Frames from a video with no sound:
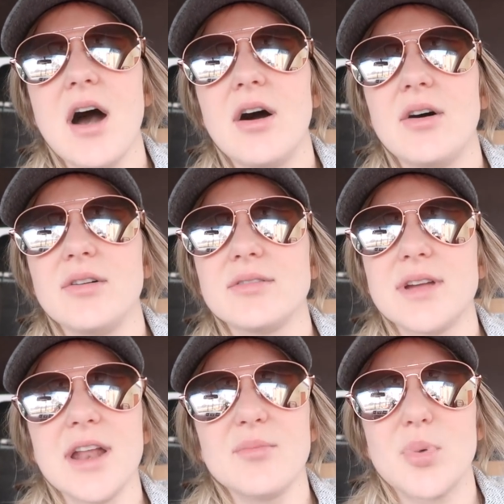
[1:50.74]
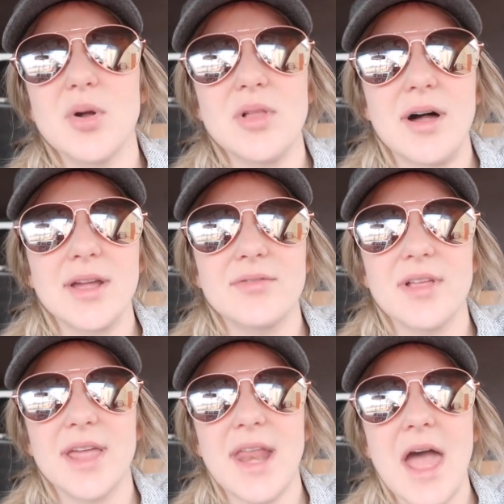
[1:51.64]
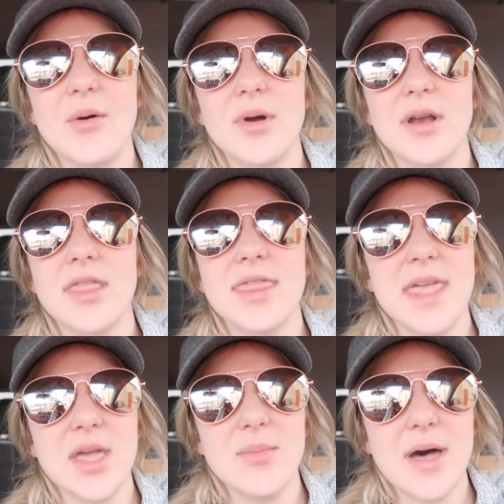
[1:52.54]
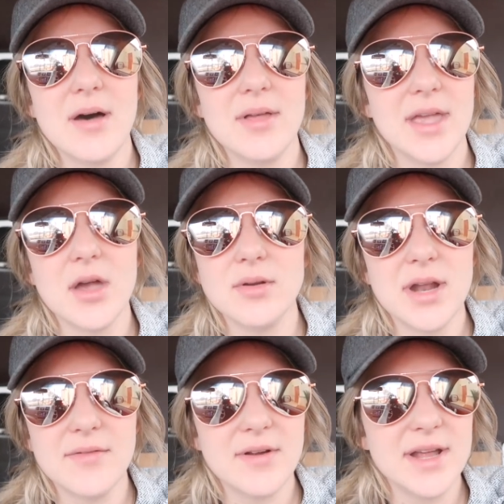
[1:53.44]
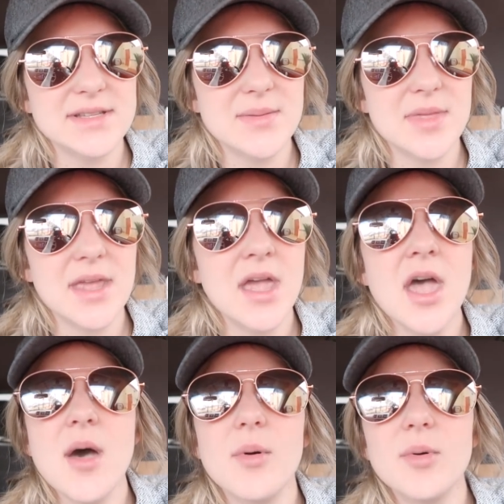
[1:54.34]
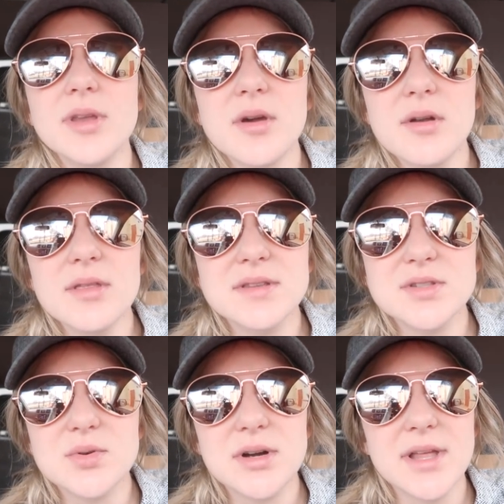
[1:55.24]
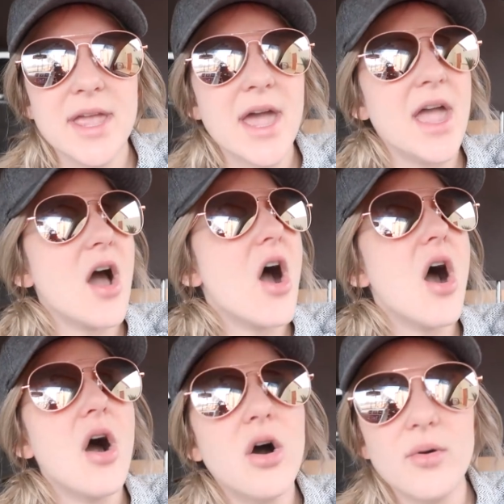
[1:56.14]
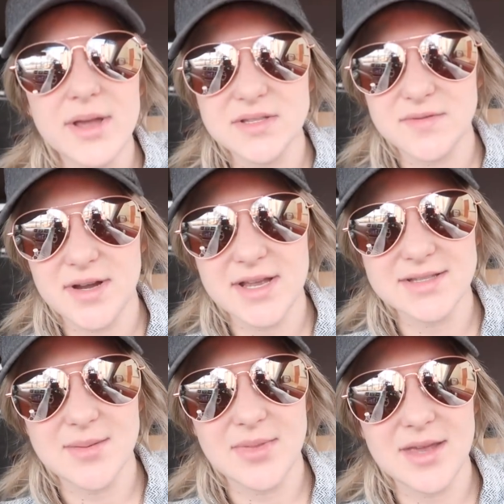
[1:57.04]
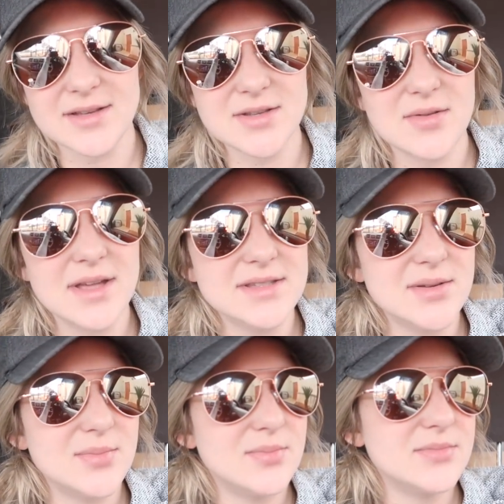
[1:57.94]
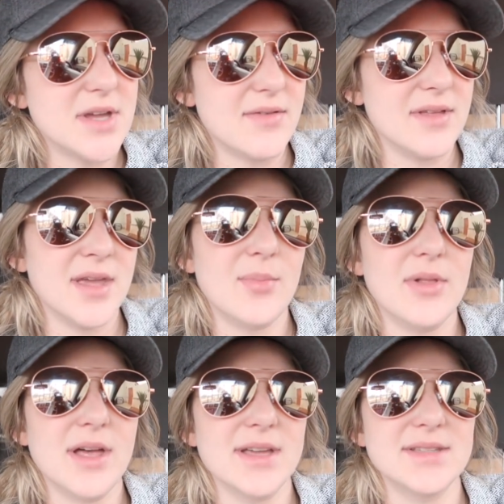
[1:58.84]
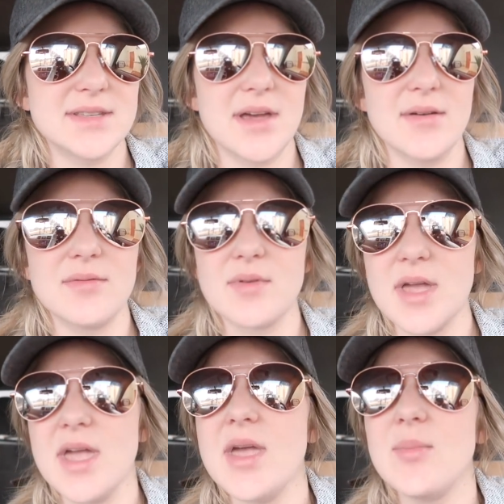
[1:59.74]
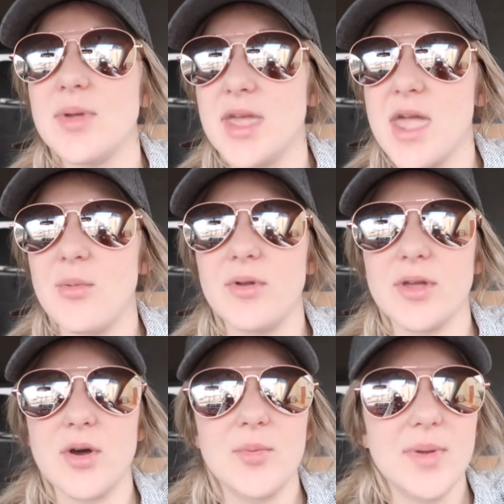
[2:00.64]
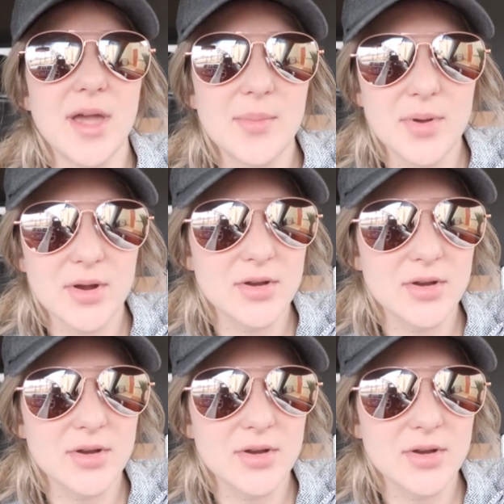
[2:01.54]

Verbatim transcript: I'll kind of prolong it for like an hour and think about like, oh, did I forget something? But when you go to the store, like, I always forget something. So that's a definitely a plus of being able to go and pick up your